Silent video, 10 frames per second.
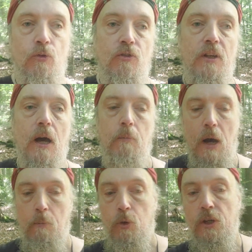see
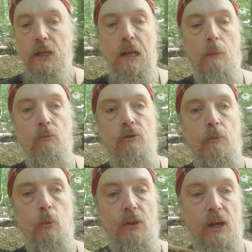I'm pretty clumsy
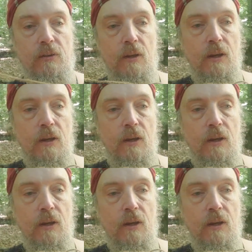with that.